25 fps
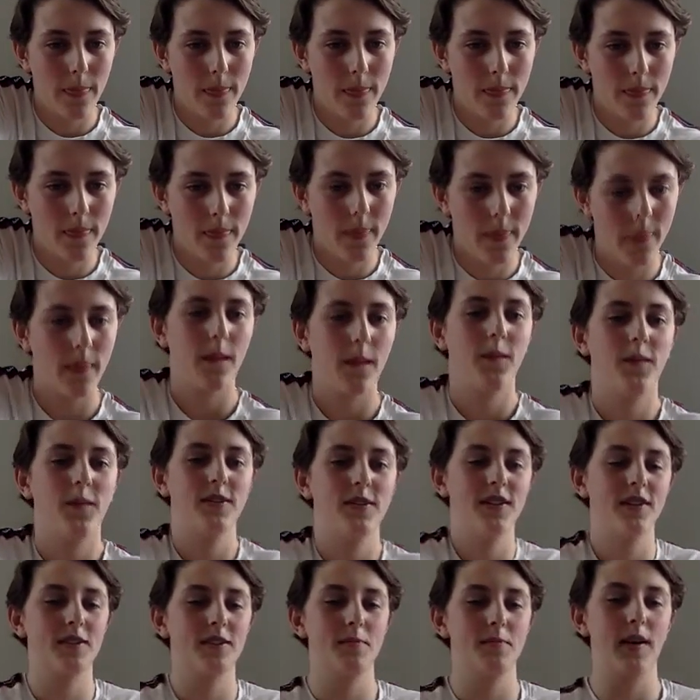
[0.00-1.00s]
I
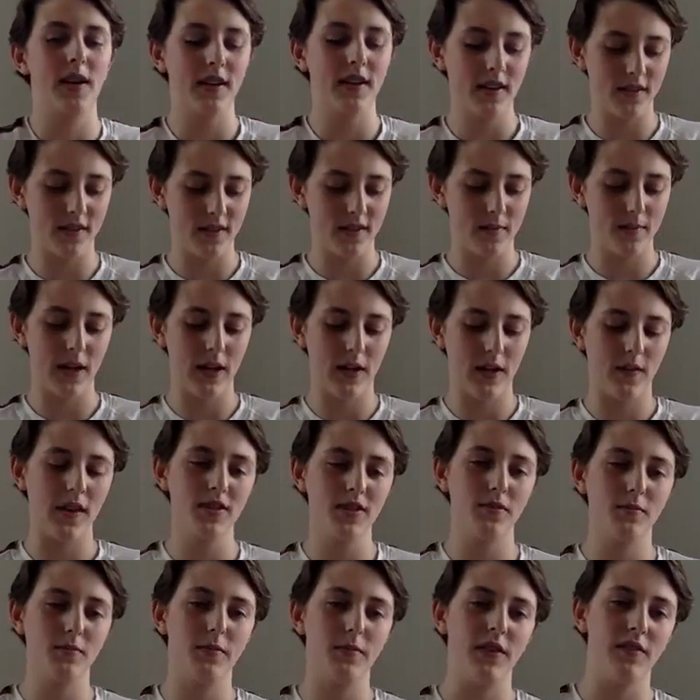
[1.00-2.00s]
wasn't expecting this many
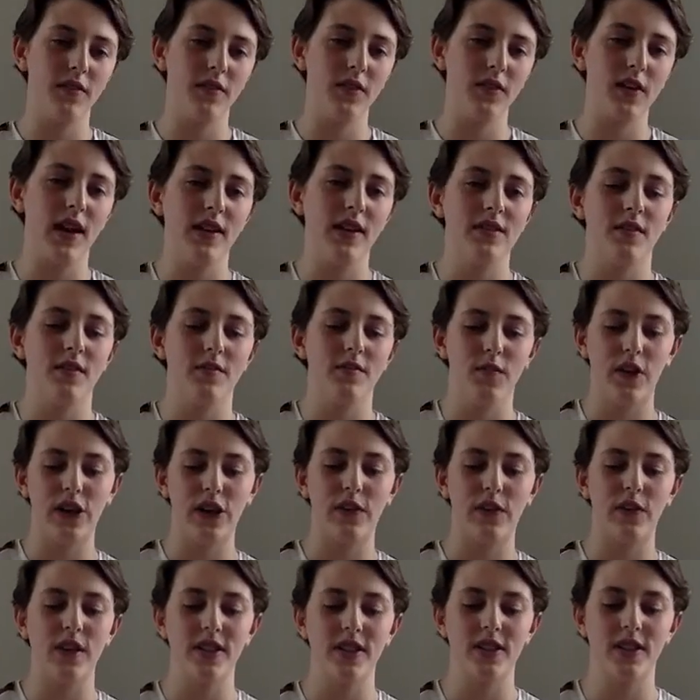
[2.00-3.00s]
questions, but if you guys have
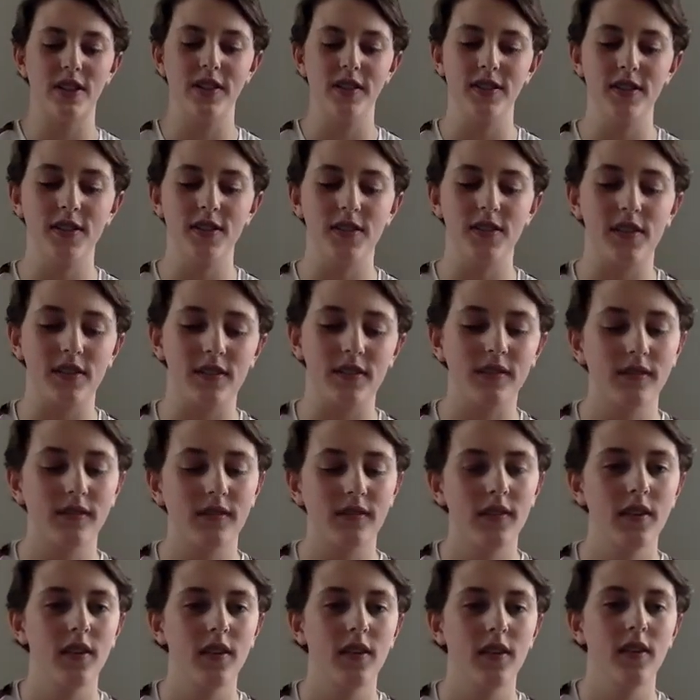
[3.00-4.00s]
more questions, you can
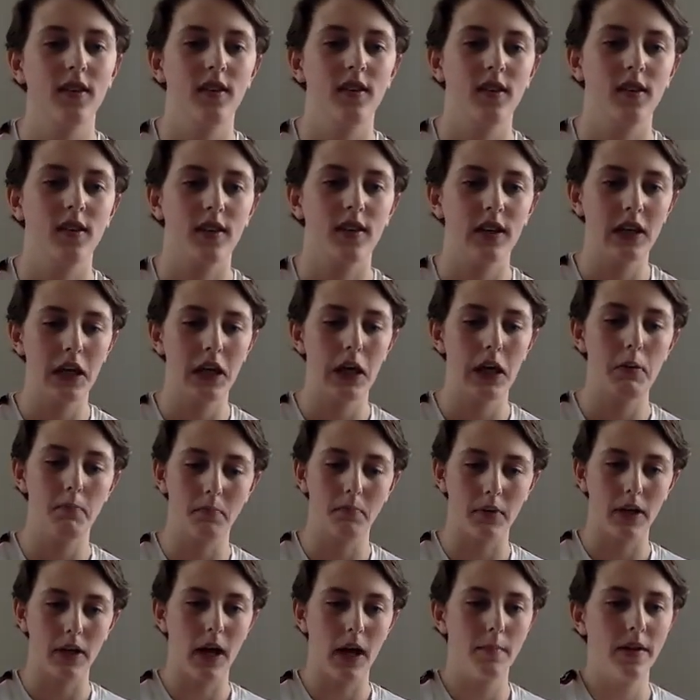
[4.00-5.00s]
keep
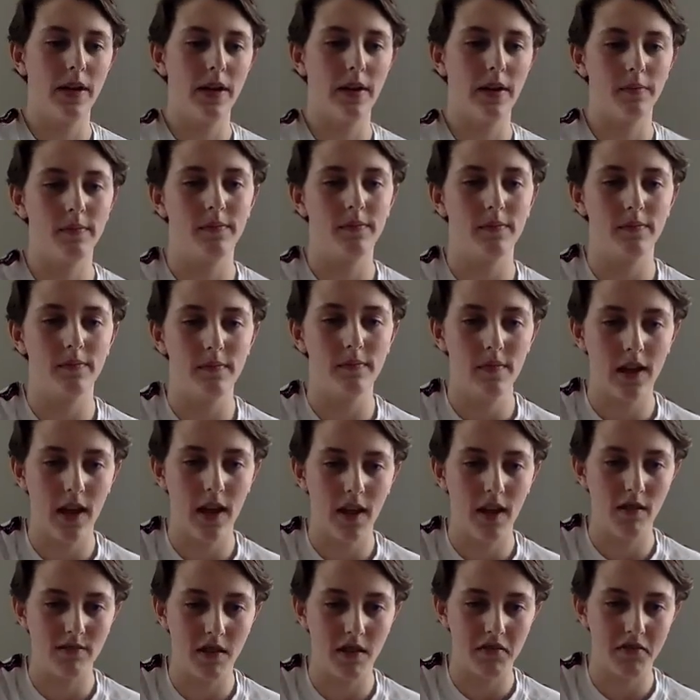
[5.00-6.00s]
them coming. I'm
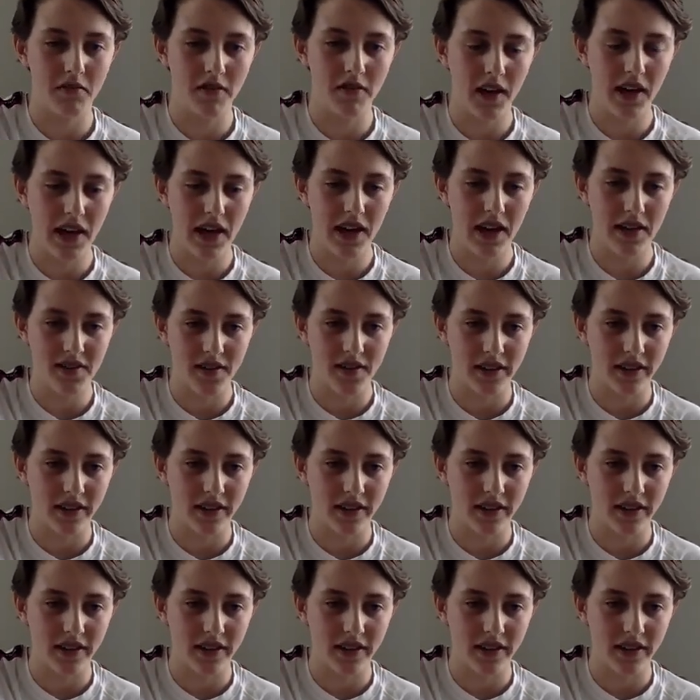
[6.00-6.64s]
having fun answering